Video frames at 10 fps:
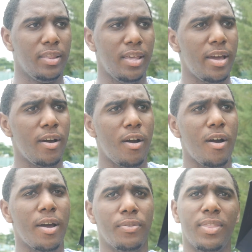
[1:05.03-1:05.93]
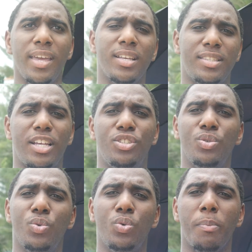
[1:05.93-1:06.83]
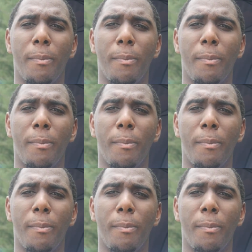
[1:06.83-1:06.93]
There are things that you